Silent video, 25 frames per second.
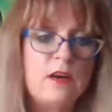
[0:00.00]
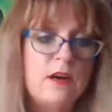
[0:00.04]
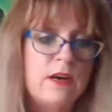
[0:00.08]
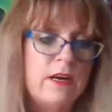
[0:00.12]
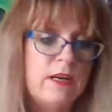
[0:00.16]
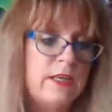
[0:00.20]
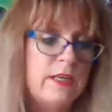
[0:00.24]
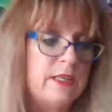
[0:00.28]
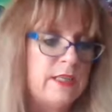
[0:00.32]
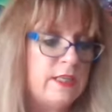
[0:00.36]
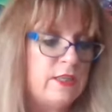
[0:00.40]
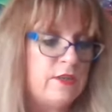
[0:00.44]
this
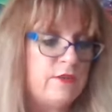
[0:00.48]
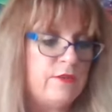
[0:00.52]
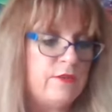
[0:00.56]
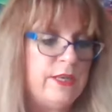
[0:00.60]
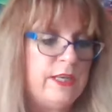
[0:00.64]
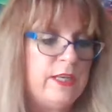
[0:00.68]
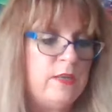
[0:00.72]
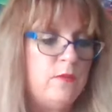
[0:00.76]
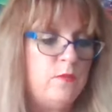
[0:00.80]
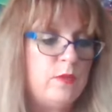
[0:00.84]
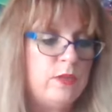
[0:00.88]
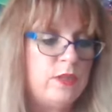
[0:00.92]
card is
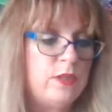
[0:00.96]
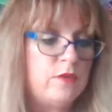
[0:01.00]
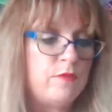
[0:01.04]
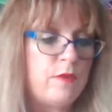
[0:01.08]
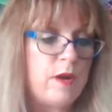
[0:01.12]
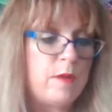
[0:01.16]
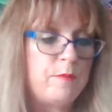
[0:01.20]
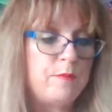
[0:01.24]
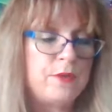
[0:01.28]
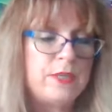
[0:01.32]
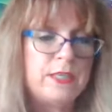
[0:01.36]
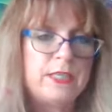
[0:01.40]
green, which
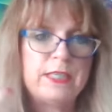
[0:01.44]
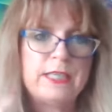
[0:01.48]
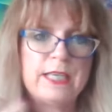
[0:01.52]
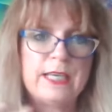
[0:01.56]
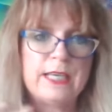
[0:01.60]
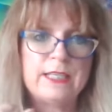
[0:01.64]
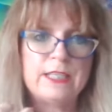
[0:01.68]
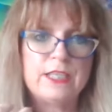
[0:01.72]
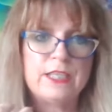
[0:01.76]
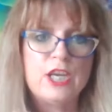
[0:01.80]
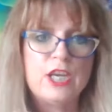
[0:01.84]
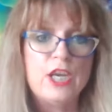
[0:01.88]

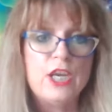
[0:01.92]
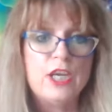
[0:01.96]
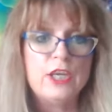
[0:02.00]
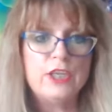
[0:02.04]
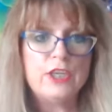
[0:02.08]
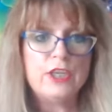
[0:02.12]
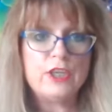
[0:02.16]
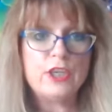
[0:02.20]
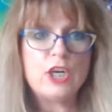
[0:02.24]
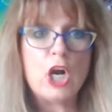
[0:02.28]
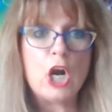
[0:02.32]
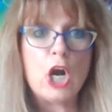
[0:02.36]
represents
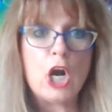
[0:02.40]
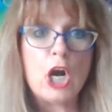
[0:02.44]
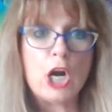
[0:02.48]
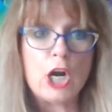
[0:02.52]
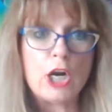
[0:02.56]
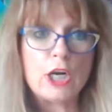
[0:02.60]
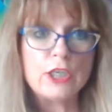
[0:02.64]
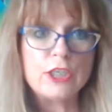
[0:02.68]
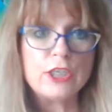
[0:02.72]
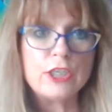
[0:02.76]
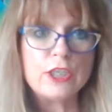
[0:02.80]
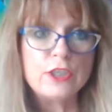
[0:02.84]
your
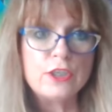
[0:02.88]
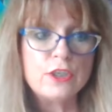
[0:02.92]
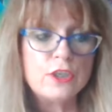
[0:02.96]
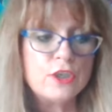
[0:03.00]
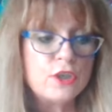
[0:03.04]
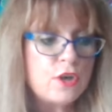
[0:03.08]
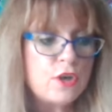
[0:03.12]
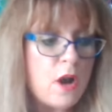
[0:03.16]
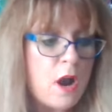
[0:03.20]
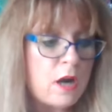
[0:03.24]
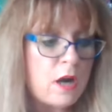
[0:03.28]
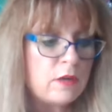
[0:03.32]
heart
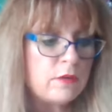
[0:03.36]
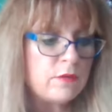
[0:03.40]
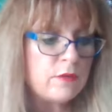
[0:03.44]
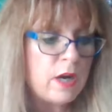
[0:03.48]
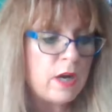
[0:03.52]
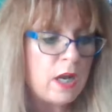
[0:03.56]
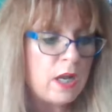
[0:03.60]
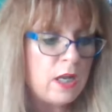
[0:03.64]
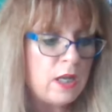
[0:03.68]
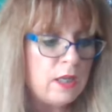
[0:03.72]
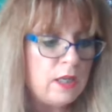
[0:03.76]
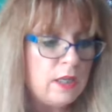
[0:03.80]

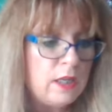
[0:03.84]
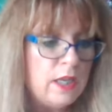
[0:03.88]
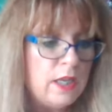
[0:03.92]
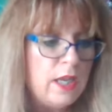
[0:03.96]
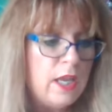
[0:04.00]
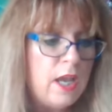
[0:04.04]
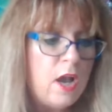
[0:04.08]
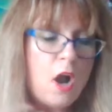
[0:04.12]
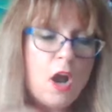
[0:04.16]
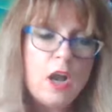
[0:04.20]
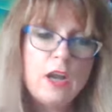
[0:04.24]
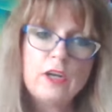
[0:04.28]
chakra.
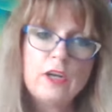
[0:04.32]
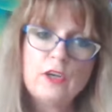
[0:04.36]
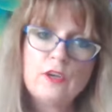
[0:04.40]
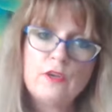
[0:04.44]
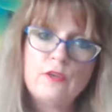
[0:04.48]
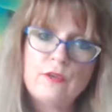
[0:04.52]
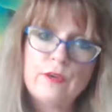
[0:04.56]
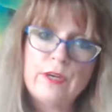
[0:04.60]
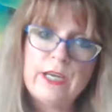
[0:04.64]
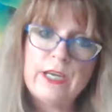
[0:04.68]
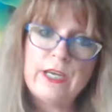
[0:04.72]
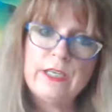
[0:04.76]

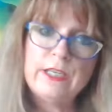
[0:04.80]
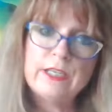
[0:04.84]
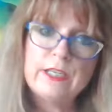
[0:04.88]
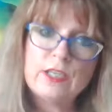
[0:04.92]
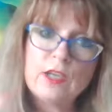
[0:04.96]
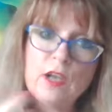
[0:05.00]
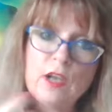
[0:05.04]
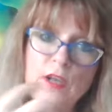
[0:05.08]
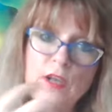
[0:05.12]
Green